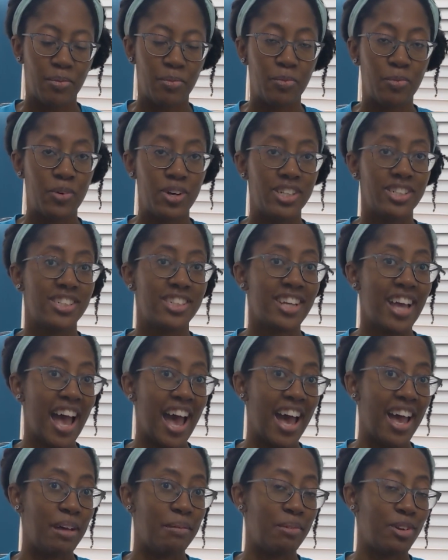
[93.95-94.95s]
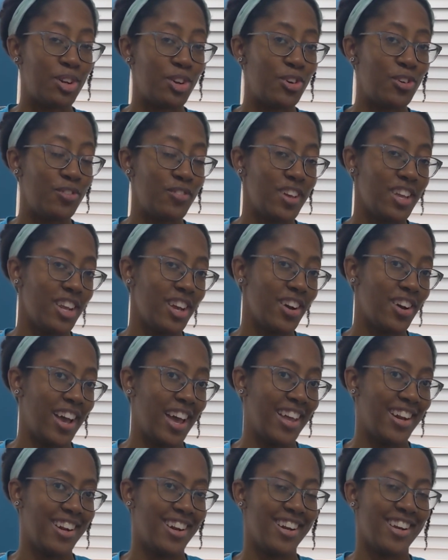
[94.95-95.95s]
which I am a new video
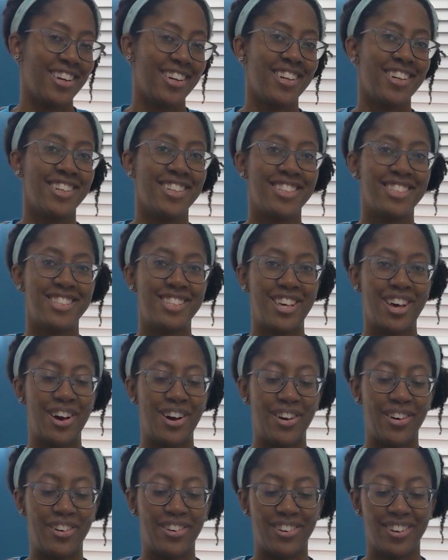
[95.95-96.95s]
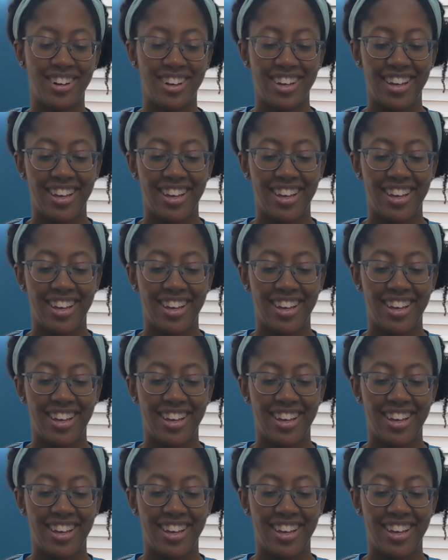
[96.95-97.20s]
editor, so